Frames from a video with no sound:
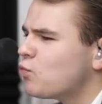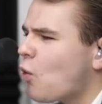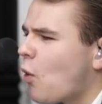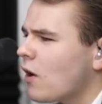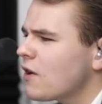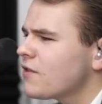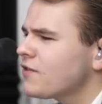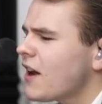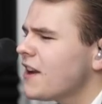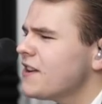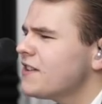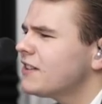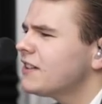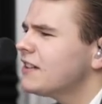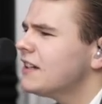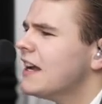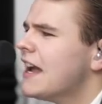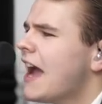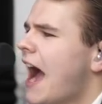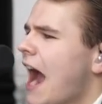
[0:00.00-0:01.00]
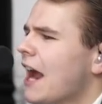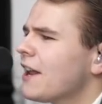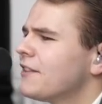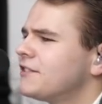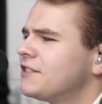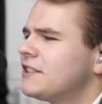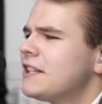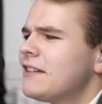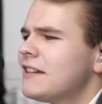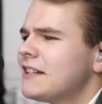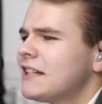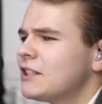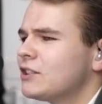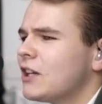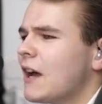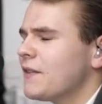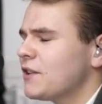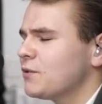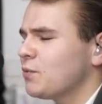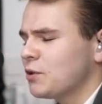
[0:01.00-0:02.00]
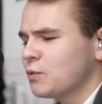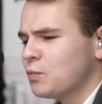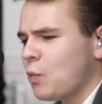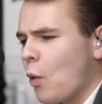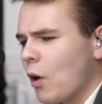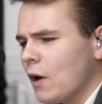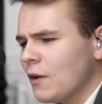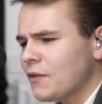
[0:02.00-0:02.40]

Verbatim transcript: War Thunder? I seriously thought this was War